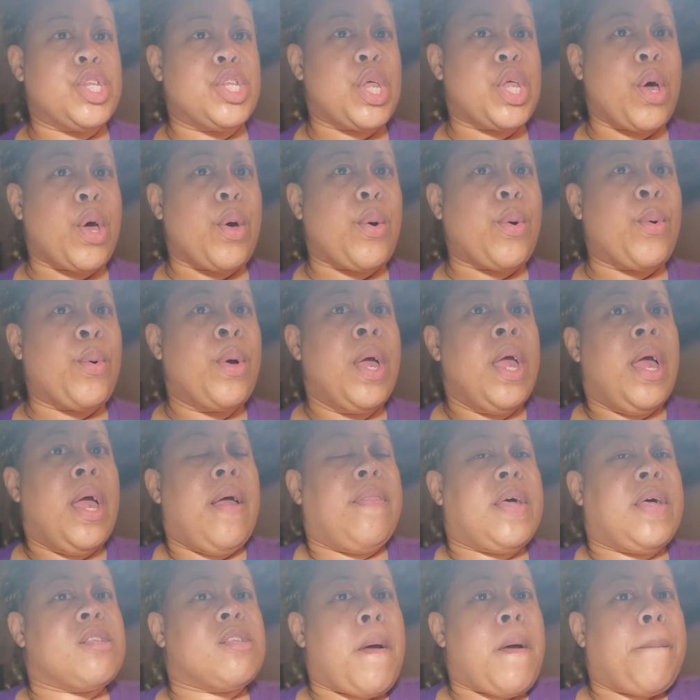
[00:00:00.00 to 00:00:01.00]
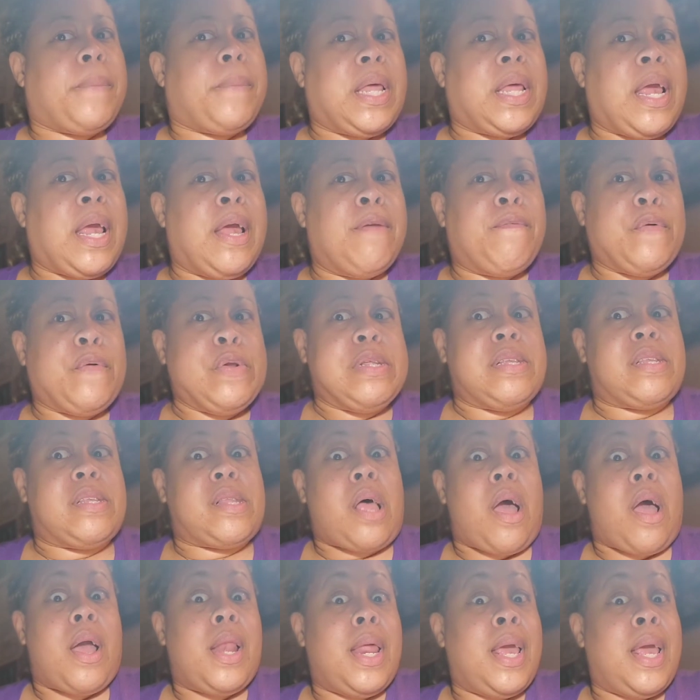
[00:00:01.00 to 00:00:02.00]
So that's my plan for
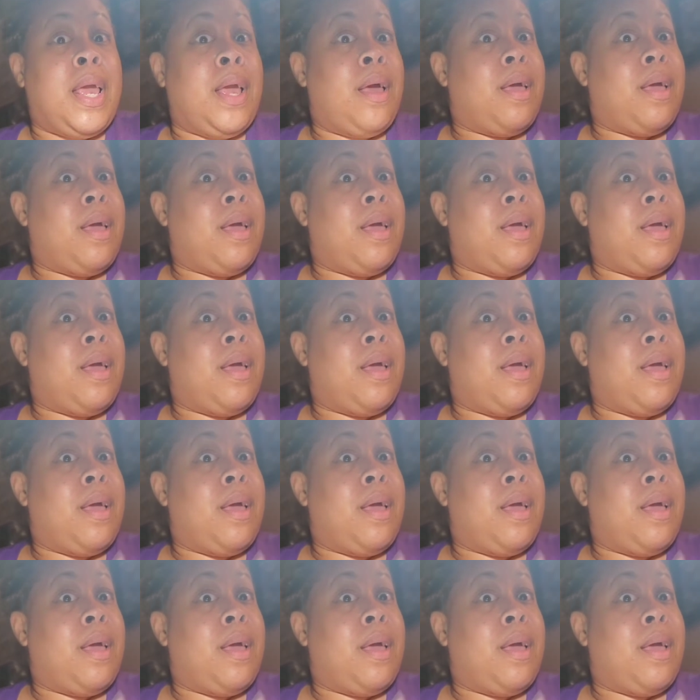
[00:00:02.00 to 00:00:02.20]
designing